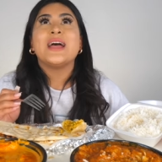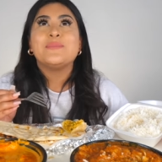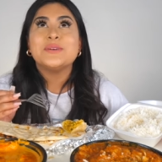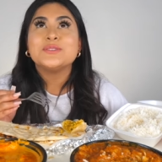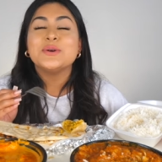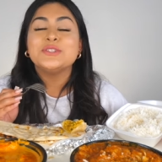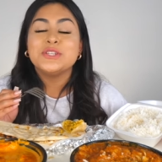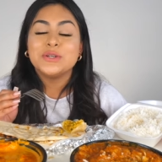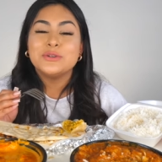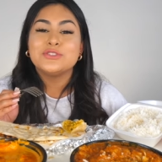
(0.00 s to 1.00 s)
Episode
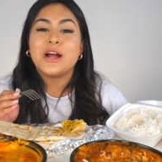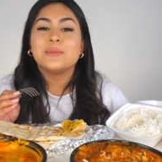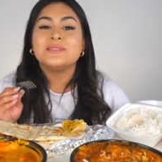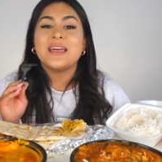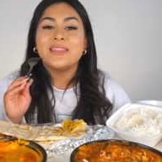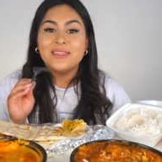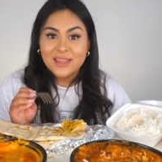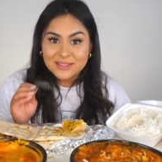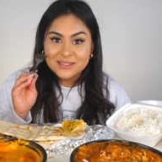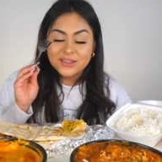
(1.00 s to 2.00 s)
2 drops
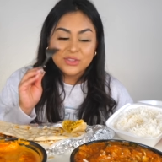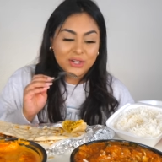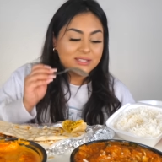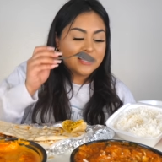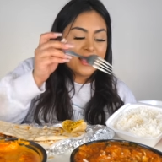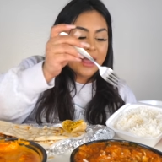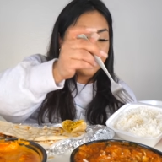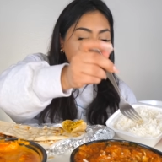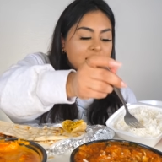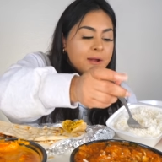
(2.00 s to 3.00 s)
this Thursday, guys.